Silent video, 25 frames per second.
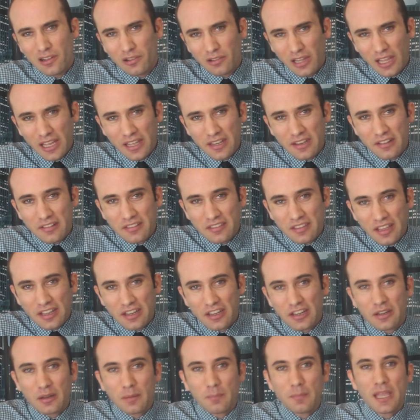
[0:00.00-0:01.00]
well, I
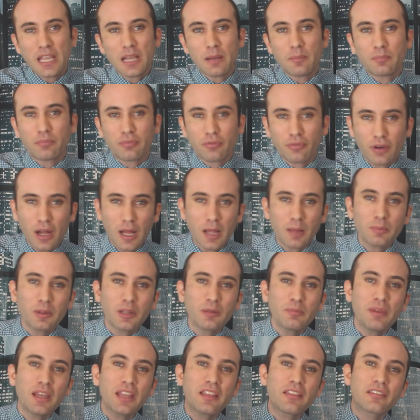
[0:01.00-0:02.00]
decided to make a
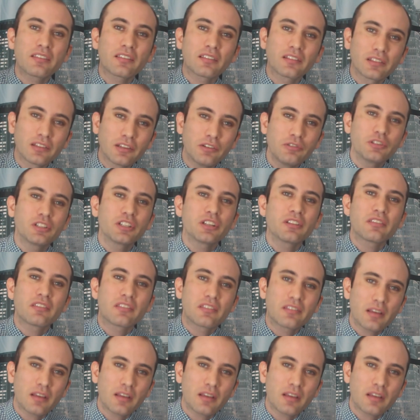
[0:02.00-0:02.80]
problem and solution